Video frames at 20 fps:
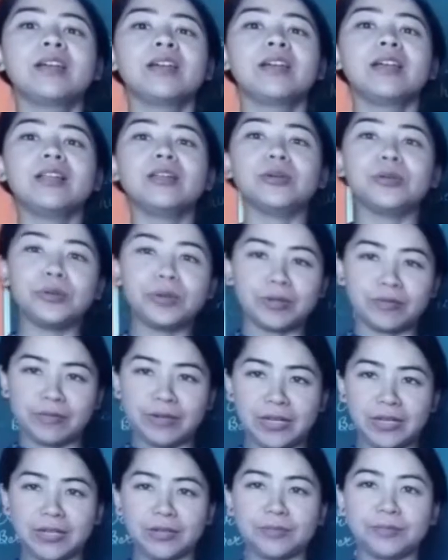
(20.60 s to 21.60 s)
Hello and
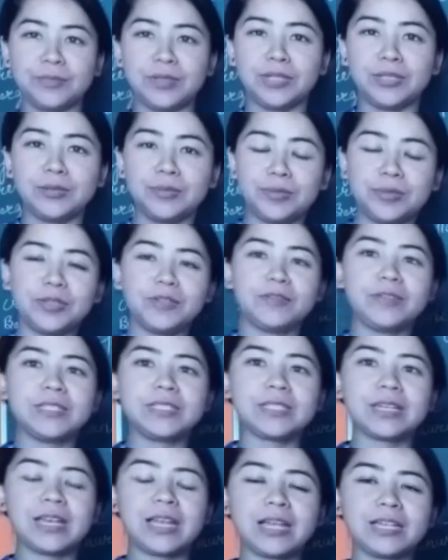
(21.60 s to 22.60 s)
welcome. In the previous
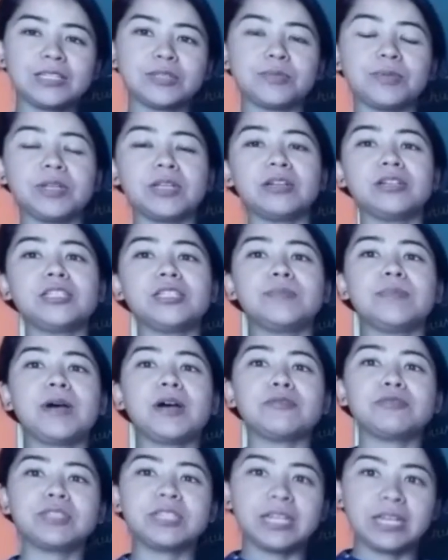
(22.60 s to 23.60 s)
class, we learned
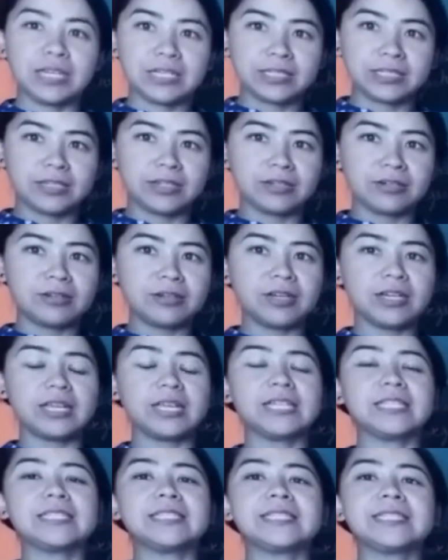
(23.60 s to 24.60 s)
about glacier,
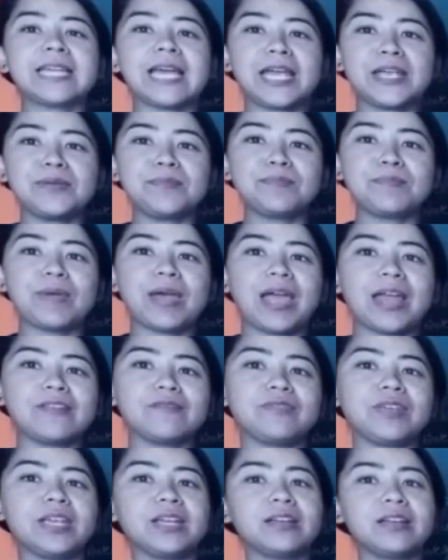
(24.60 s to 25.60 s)
its type, and
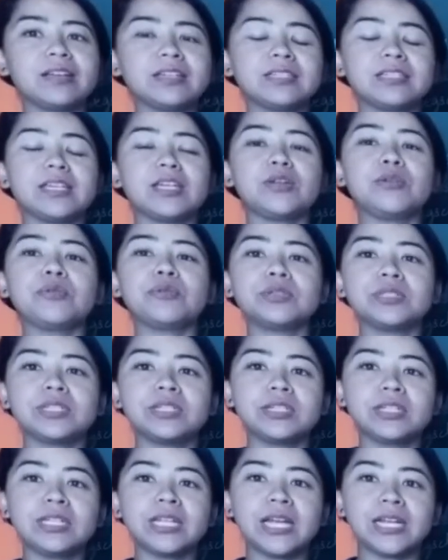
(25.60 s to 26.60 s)
various
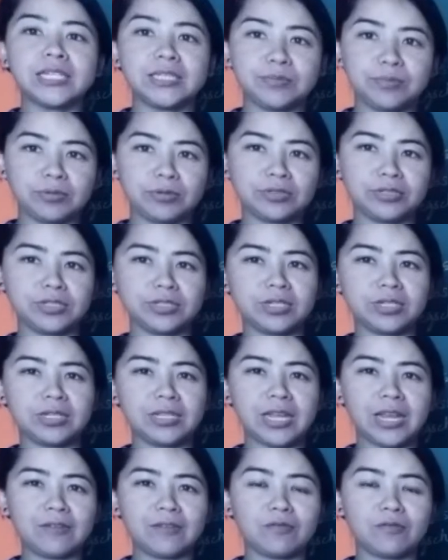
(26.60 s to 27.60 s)
erosional and depositional
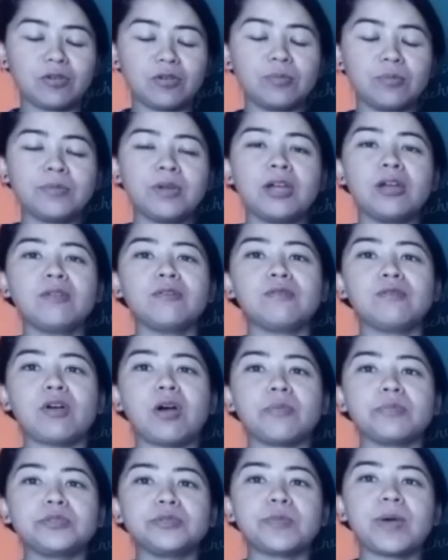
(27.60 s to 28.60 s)
landform
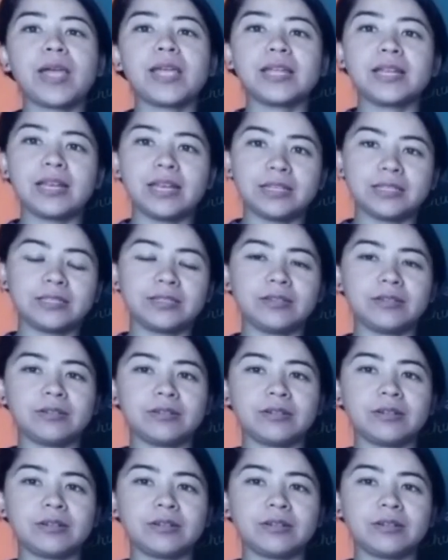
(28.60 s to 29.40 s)
formed by glacier.